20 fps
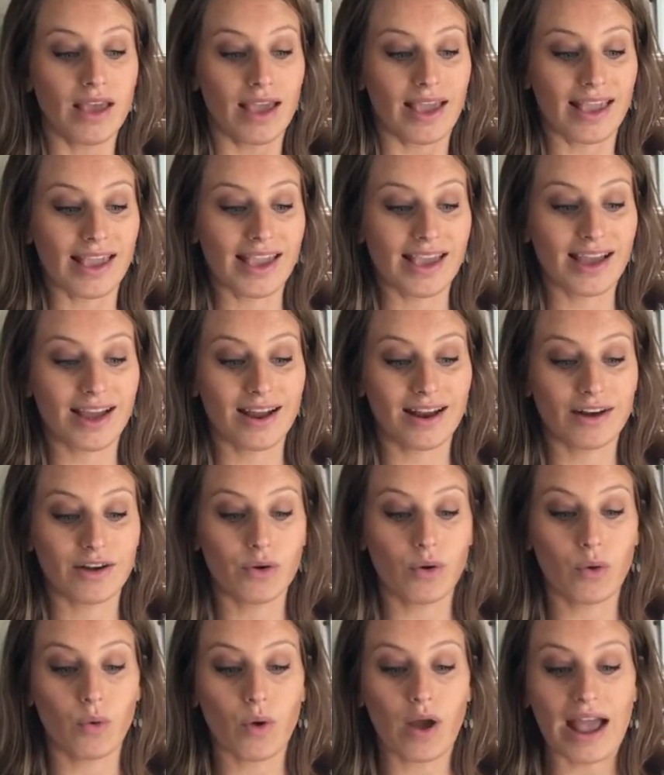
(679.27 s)
And
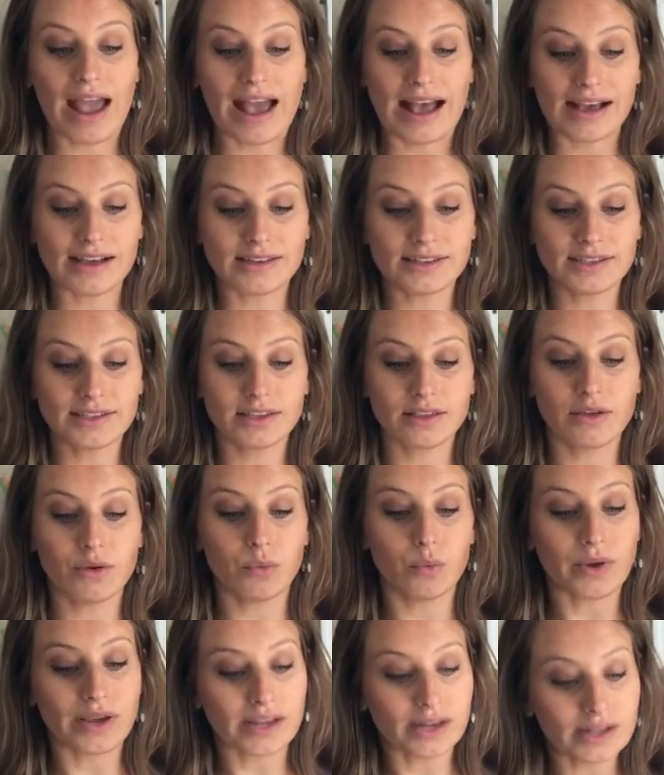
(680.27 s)
as the
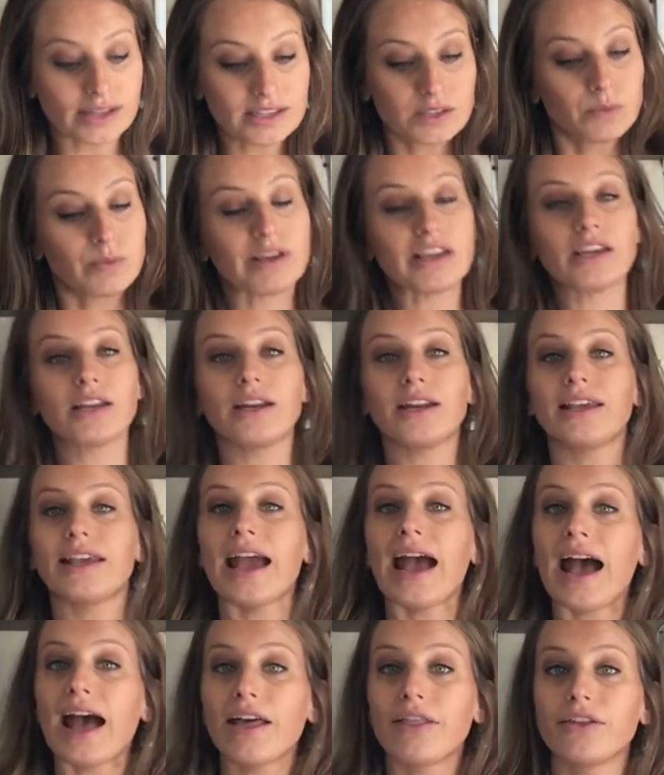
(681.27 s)
wheat is being
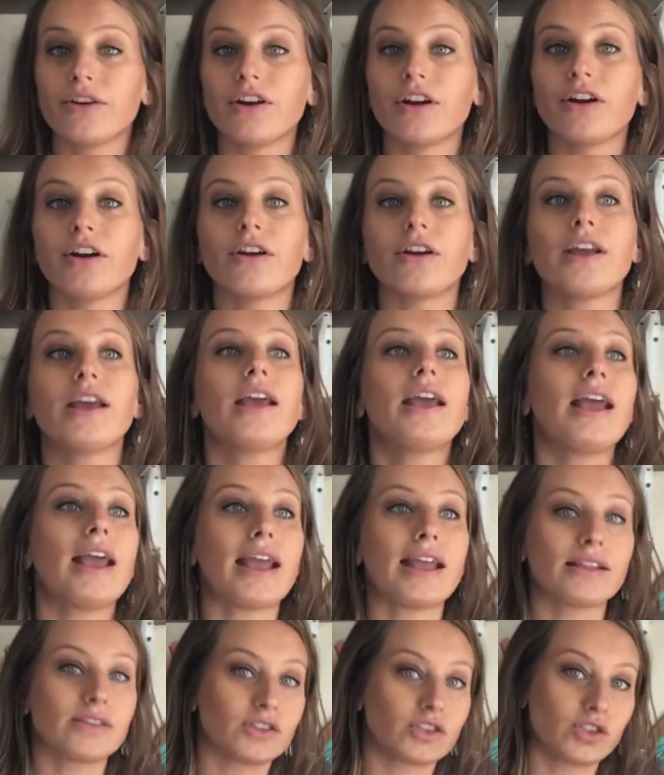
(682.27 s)
gathered
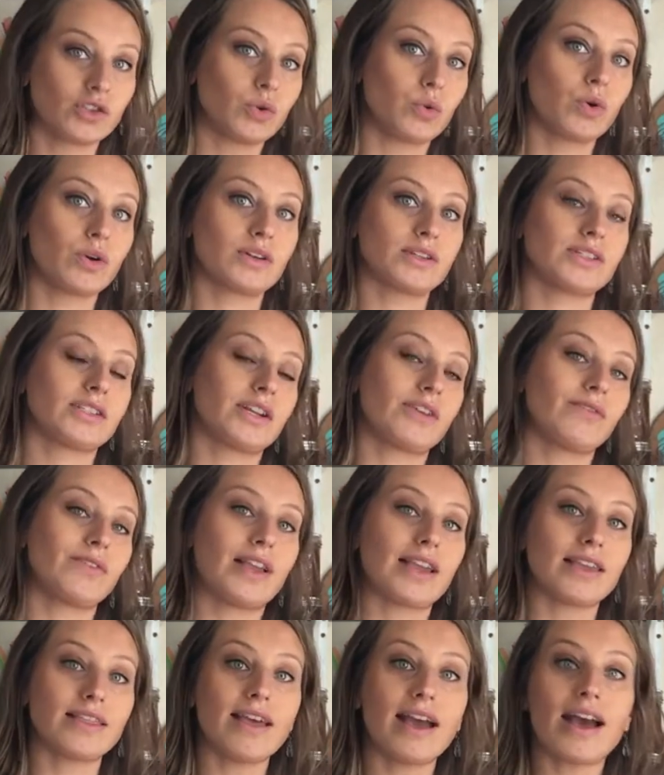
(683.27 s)
and stored and stuff
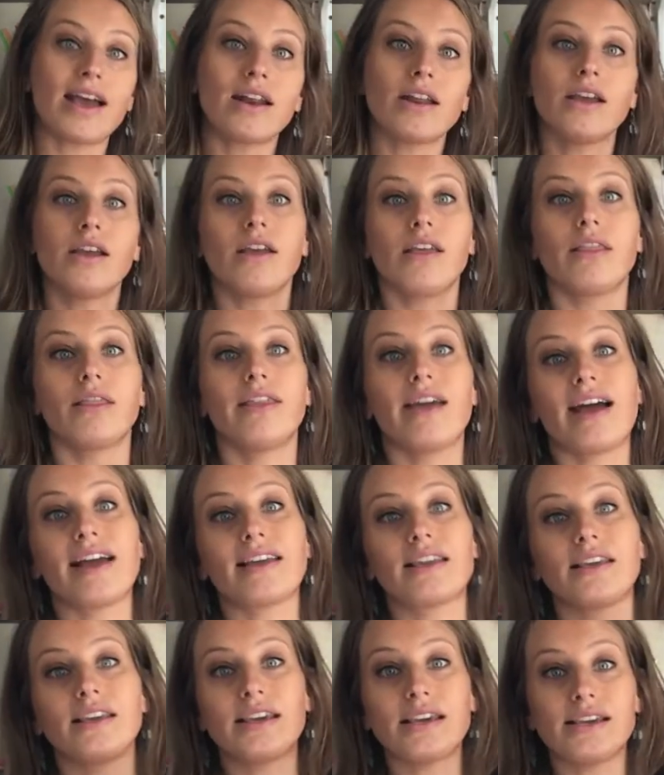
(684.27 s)
like that, that
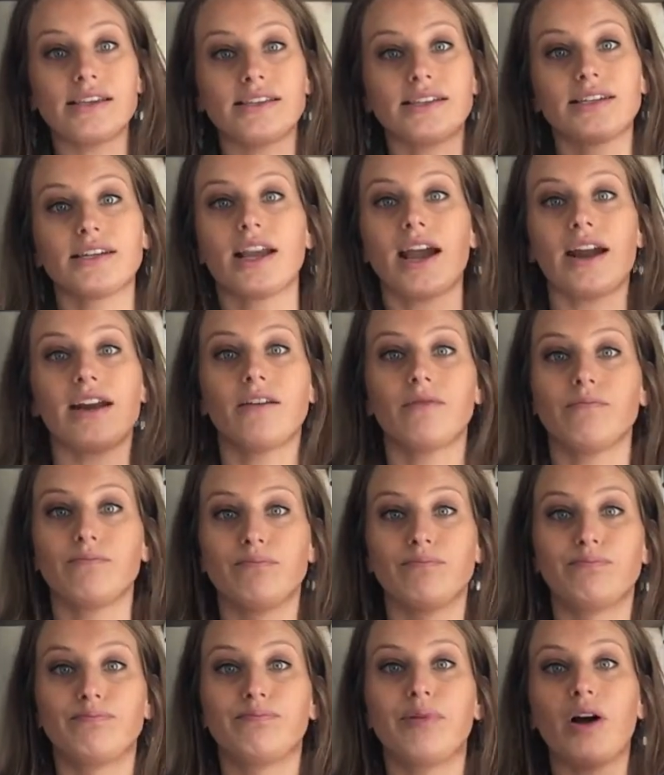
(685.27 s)
yeast kind of
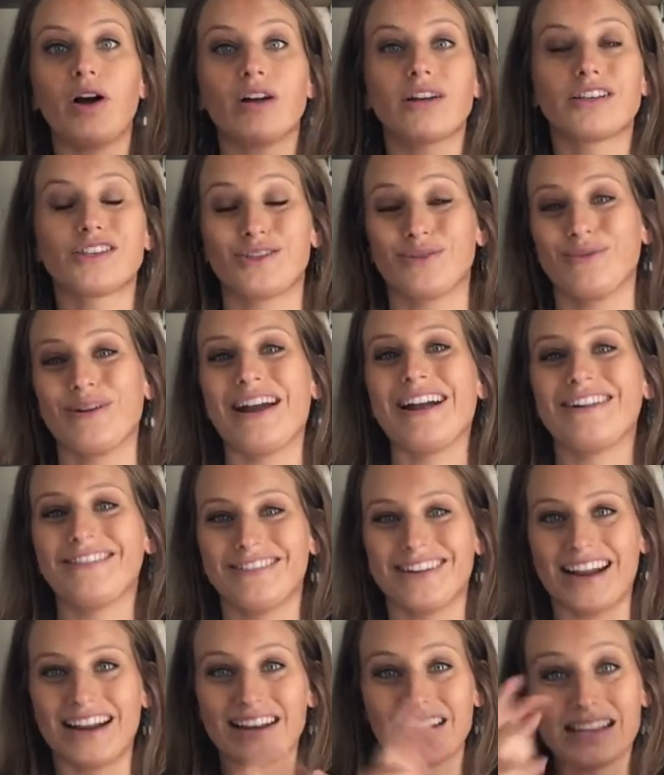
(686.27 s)
bonks
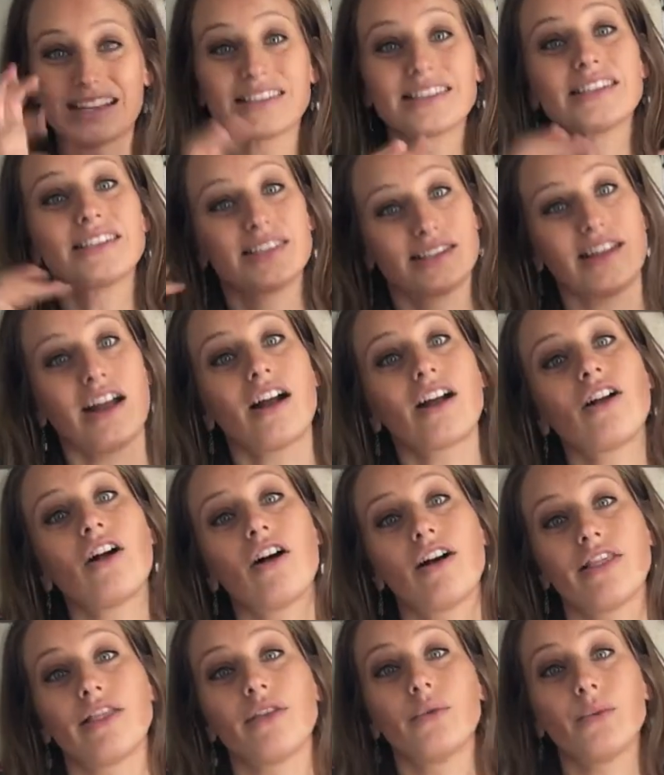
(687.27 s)
around and gets stuck
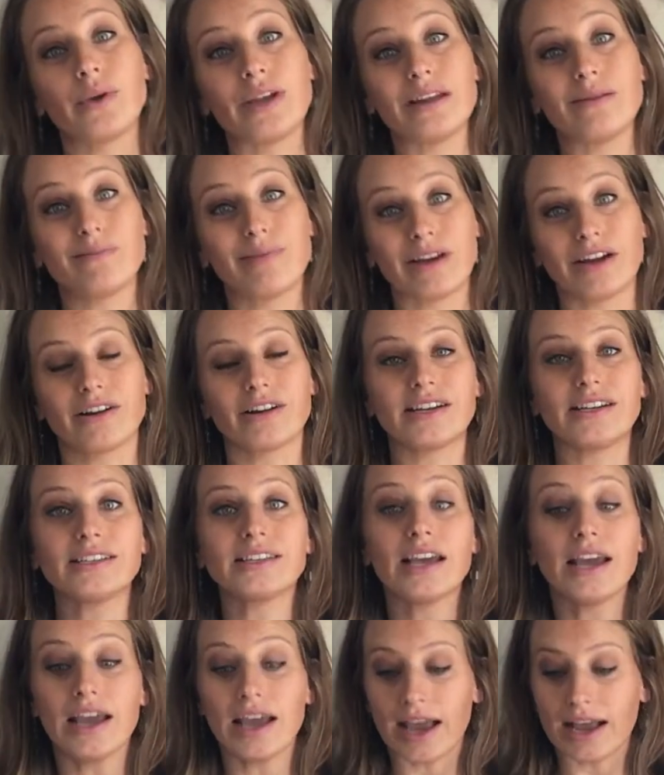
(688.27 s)
on the wheat berries.
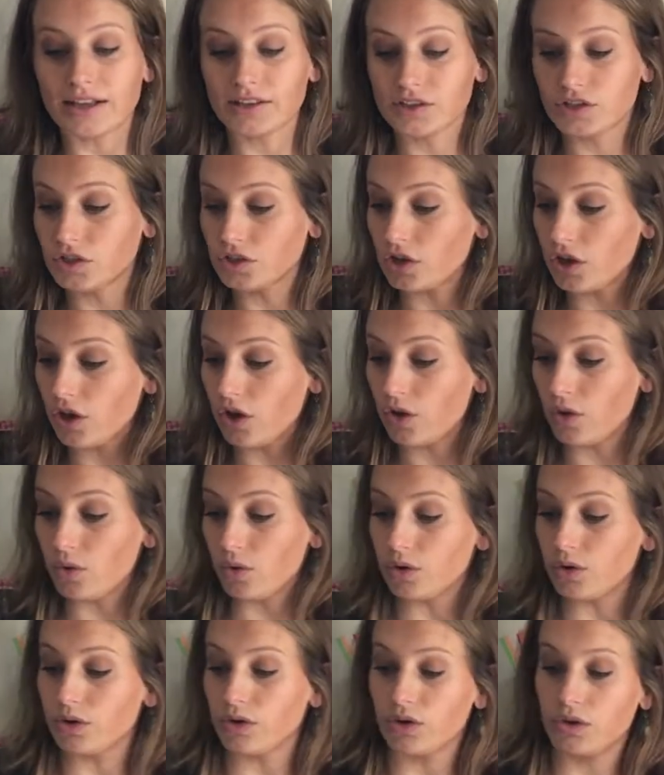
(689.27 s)
And
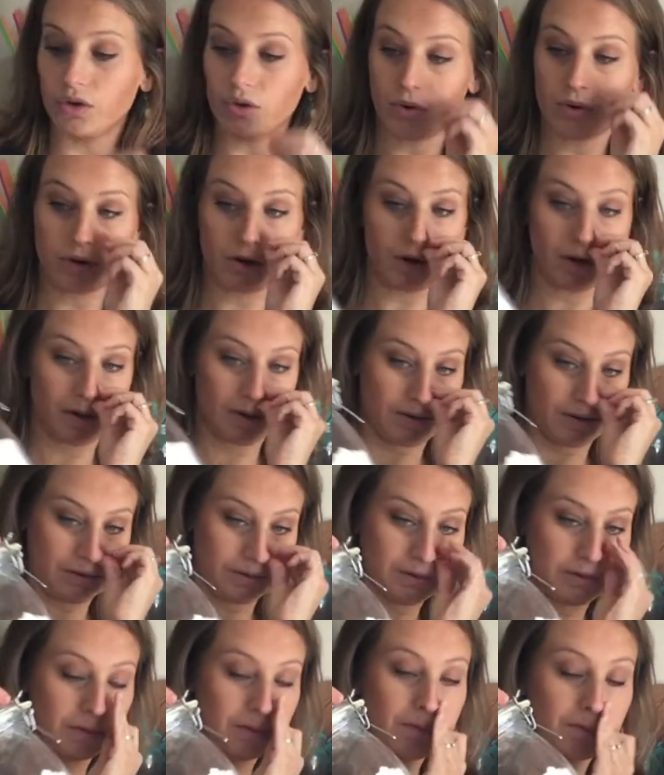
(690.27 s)
so your
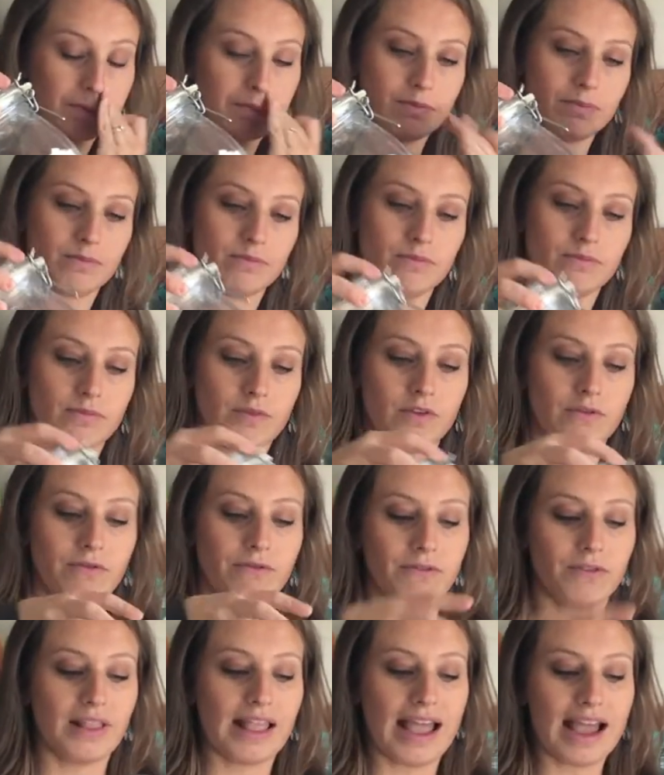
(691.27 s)

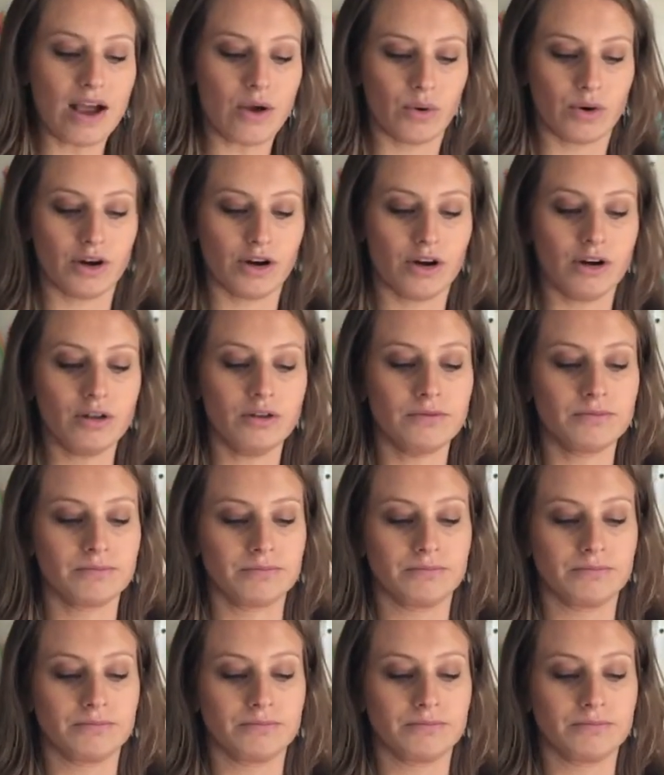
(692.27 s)
flour,